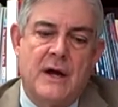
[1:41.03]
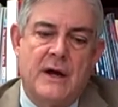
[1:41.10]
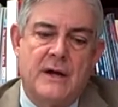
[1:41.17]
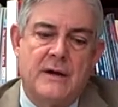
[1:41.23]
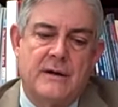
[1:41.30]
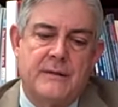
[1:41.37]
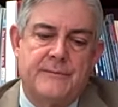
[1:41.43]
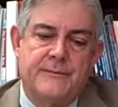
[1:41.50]

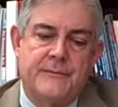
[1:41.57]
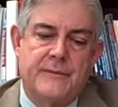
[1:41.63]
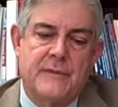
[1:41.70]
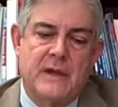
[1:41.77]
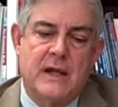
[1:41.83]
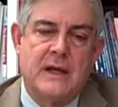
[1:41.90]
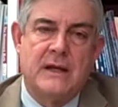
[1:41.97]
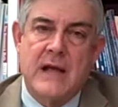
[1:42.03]

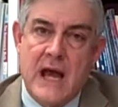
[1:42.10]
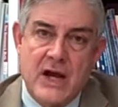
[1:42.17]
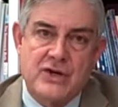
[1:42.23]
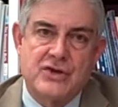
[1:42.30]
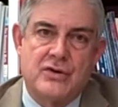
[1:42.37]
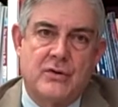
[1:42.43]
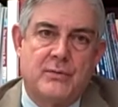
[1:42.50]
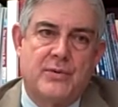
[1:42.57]
the
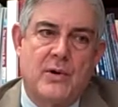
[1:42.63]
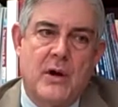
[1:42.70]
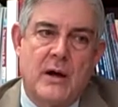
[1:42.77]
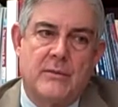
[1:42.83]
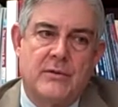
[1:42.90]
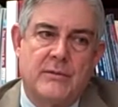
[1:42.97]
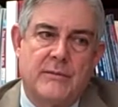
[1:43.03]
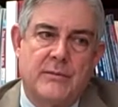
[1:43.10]
national
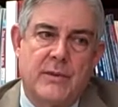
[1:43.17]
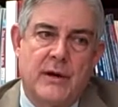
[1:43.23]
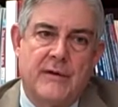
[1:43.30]
problem